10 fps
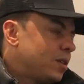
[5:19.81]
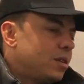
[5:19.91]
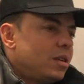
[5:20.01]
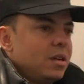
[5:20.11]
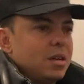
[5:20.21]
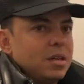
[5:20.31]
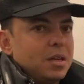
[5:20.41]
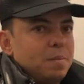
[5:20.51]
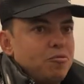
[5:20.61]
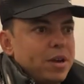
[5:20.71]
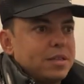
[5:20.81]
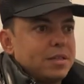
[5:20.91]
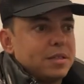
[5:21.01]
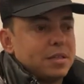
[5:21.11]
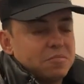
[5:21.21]
And
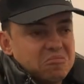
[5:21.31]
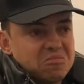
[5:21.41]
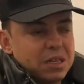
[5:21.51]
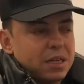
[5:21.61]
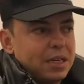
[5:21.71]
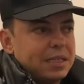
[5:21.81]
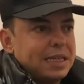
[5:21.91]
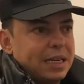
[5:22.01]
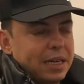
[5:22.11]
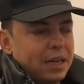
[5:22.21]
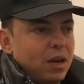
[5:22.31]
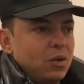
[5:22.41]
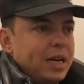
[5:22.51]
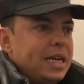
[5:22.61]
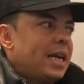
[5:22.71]
Briggs, is he? You
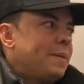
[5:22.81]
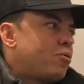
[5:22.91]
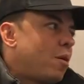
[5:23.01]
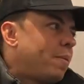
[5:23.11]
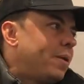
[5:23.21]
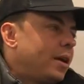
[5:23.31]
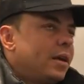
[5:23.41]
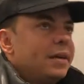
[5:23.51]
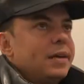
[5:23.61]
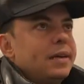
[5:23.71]
know, he probably.